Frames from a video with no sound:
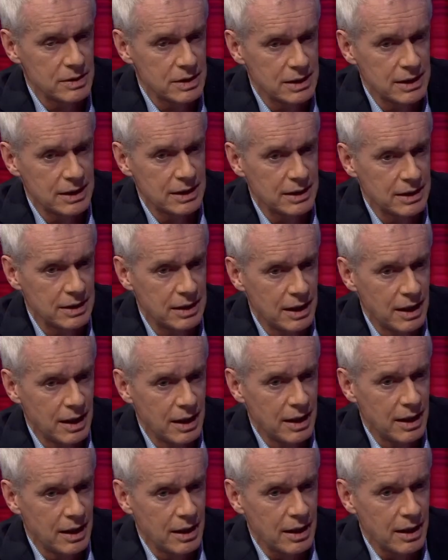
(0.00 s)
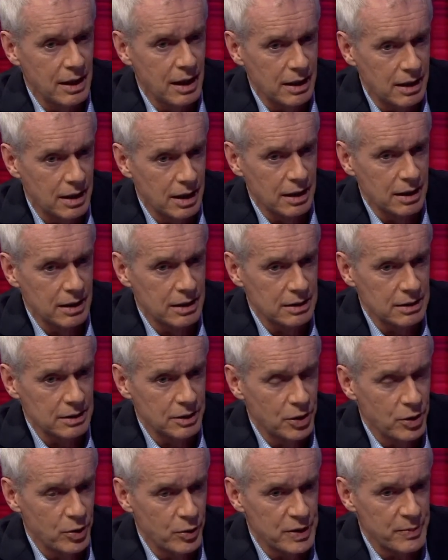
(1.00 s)
did a girl
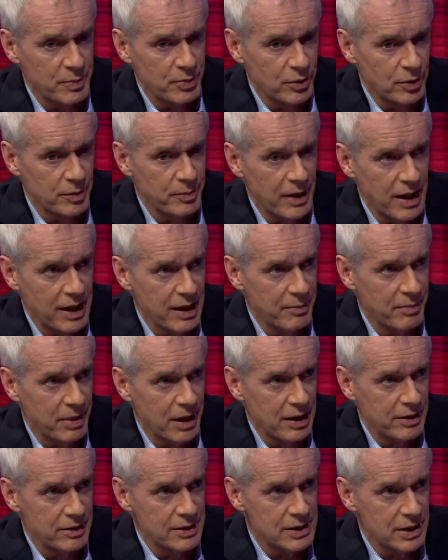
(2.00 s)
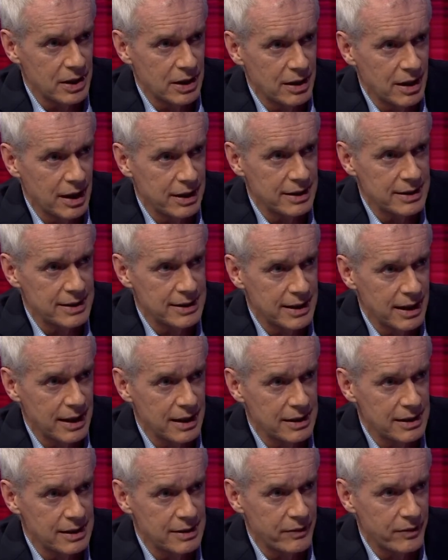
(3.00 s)
who was brought by her parents to the United
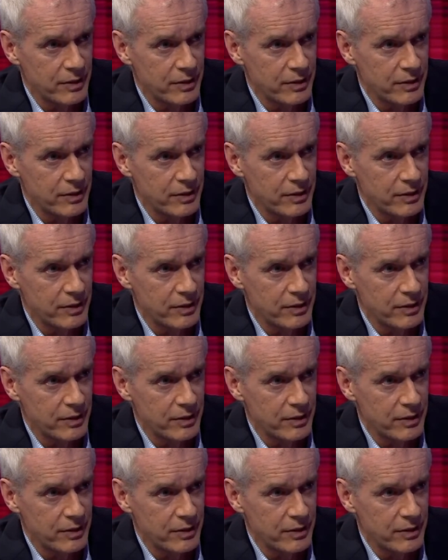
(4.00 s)
States